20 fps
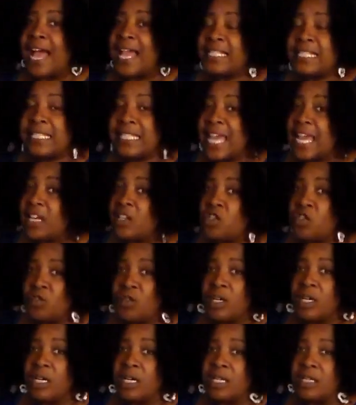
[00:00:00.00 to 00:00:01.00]
not to take a
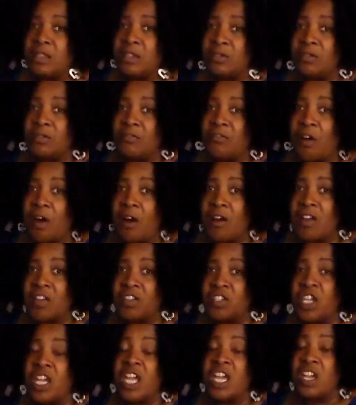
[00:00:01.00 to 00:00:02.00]
shortcut through the
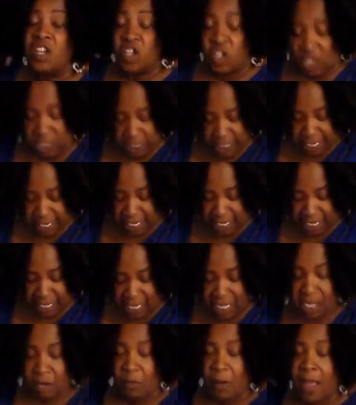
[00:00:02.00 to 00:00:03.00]
forest, she did
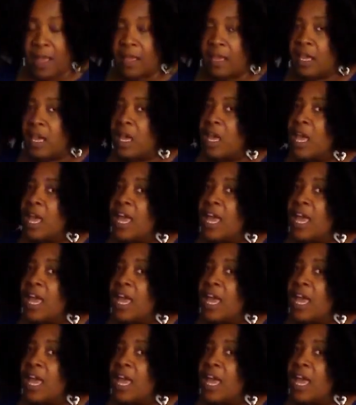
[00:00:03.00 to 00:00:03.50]
it anyway.